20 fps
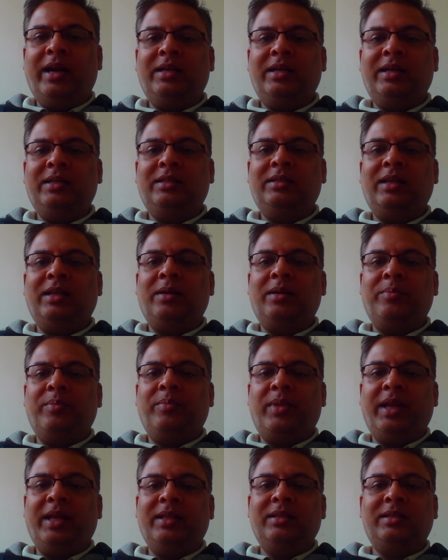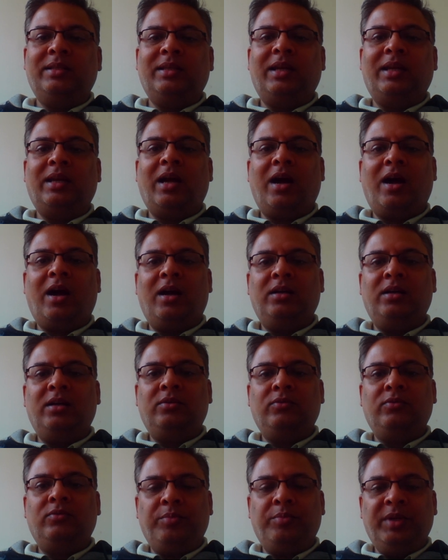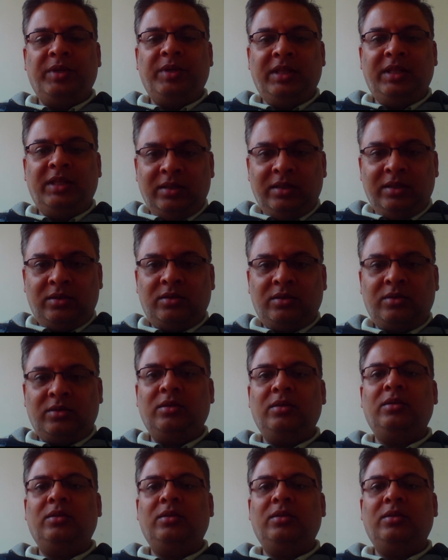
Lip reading: heads and brains and hearts would be these